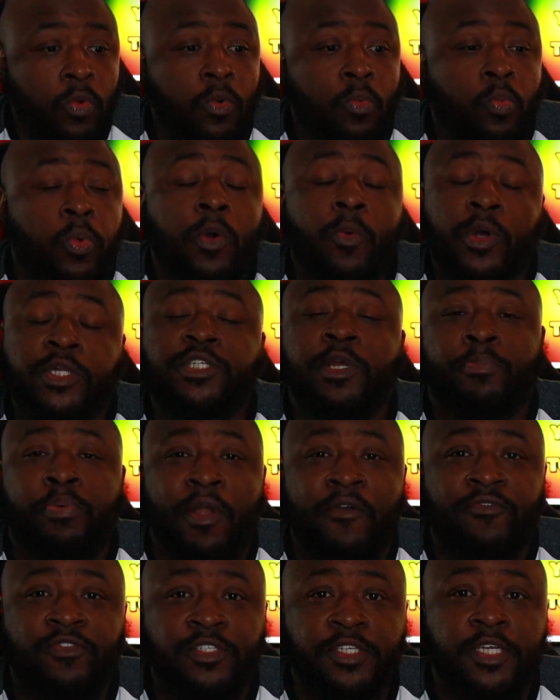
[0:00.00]
what your
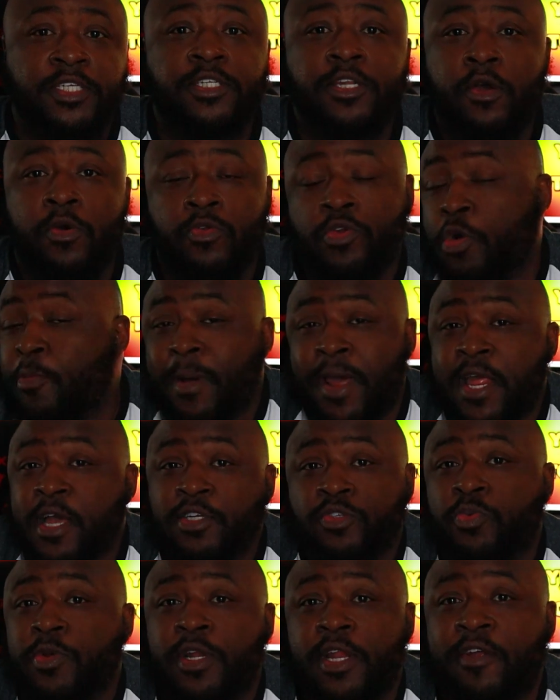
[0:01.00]
preference is known. Nobody
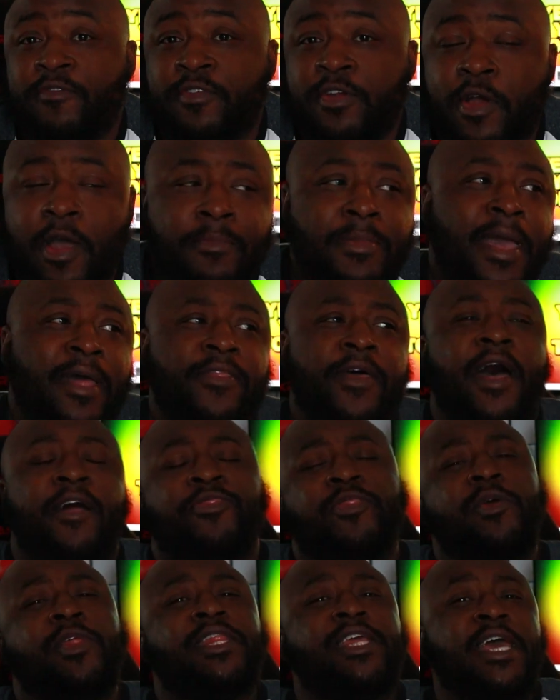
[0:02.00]
else would have never known. I mean,
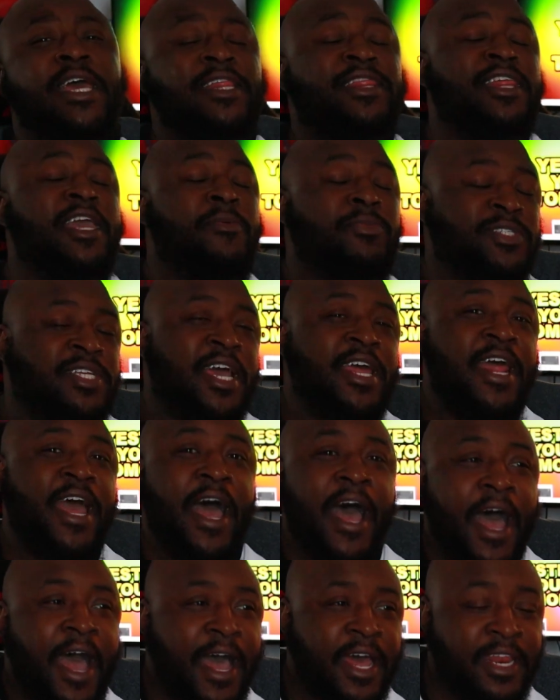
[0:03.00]
I, I did think it was kind of
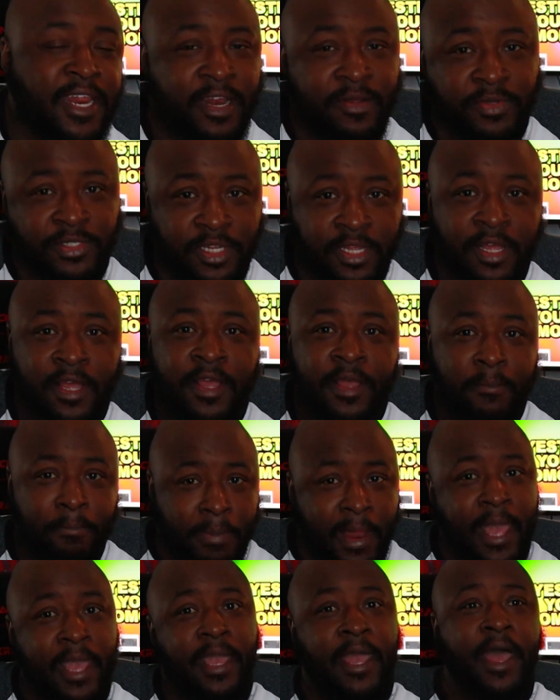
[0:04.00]
odd that it was a
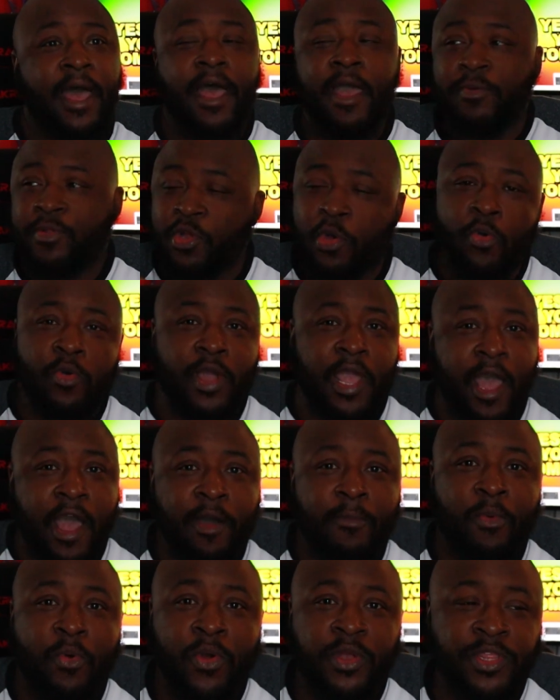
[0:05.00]
black guy with the whole
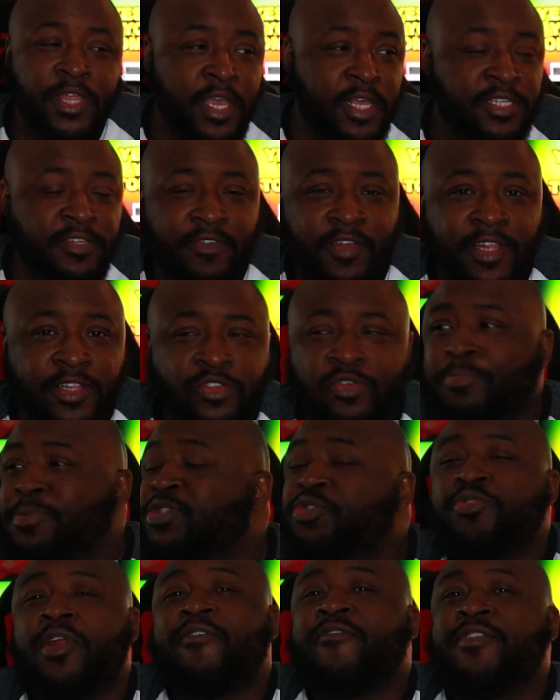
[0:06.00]
cowboy thing and stuff like that too,
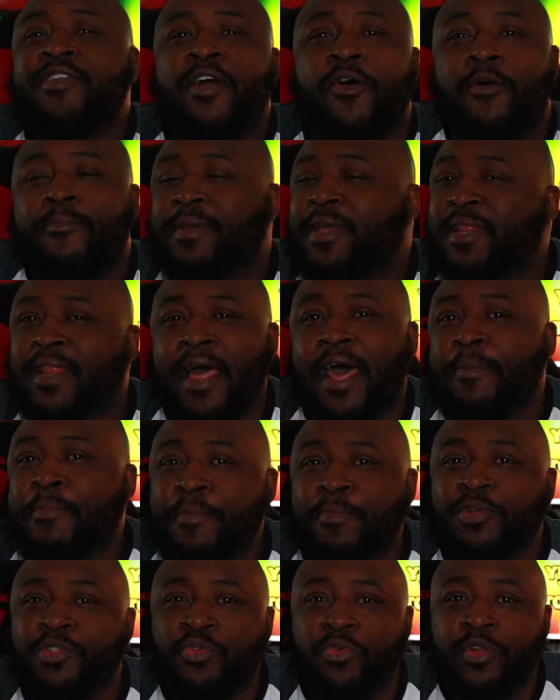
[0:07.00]
but you never know. I mean, a lot of
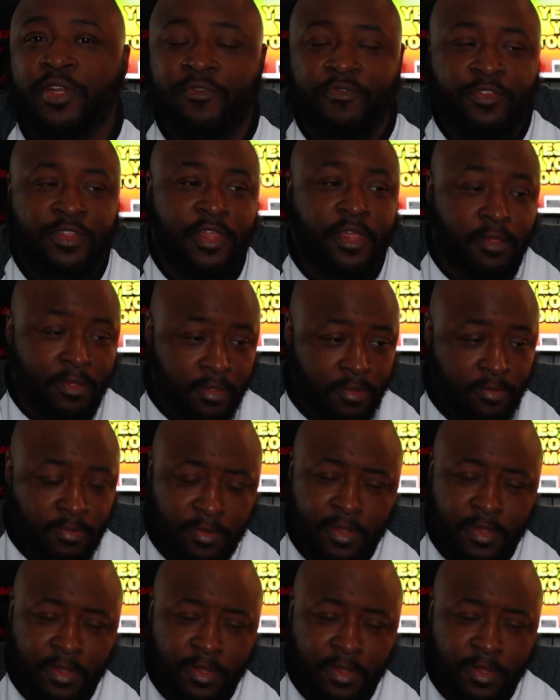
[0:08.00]
people's doing different things